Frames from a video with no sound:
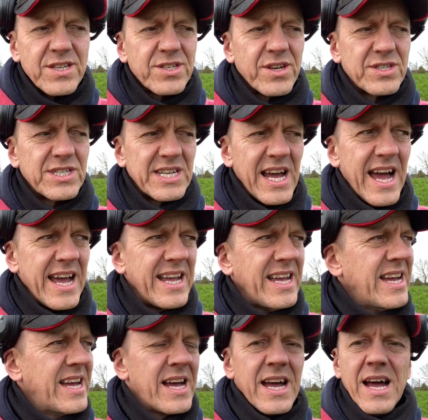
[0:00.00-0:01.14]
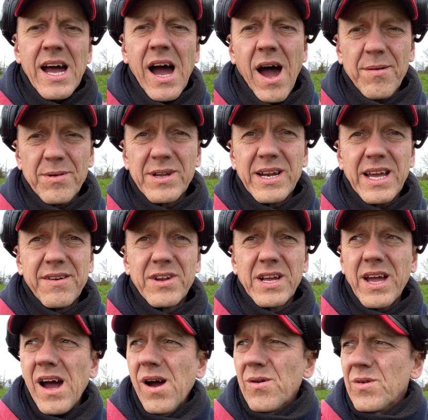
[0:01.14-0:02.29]
So today, I'm going to give it a
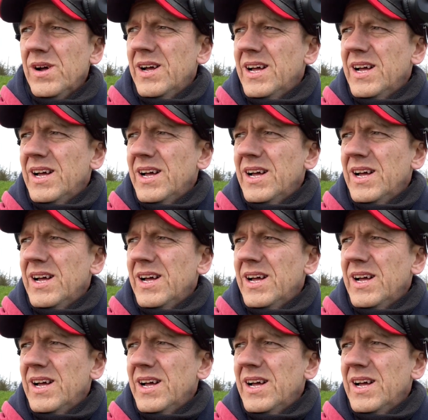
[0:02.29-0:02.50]
go.